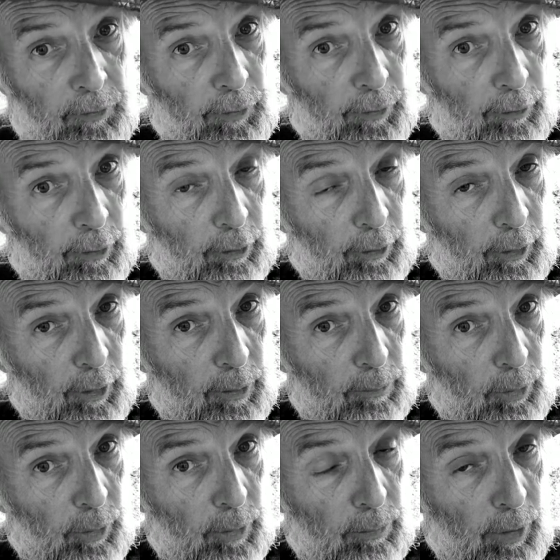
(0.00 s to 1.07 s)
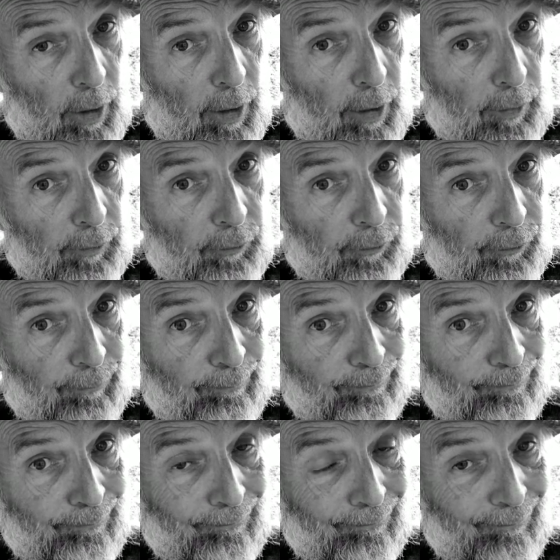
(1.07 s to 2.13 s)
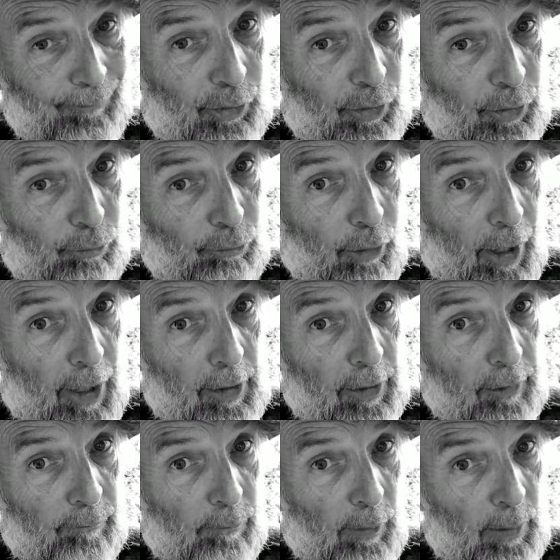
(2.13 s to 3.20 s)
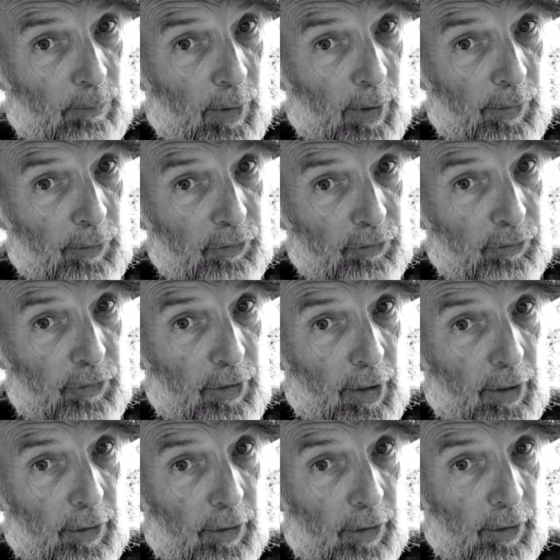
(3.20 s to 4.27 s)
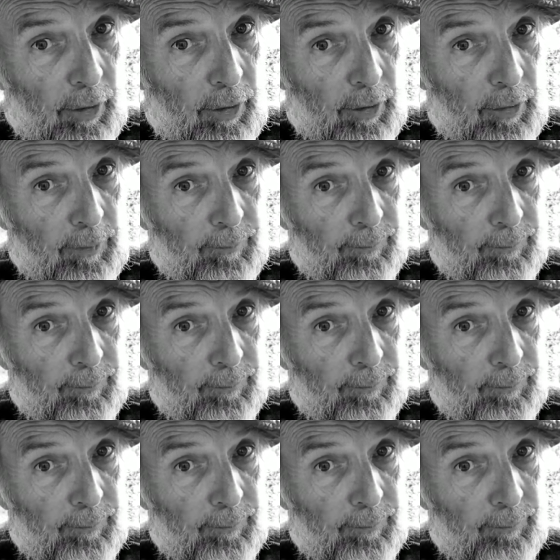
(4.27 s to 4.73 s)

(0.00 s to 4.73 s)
in a little cardboard box to the right of my mother's dead heart.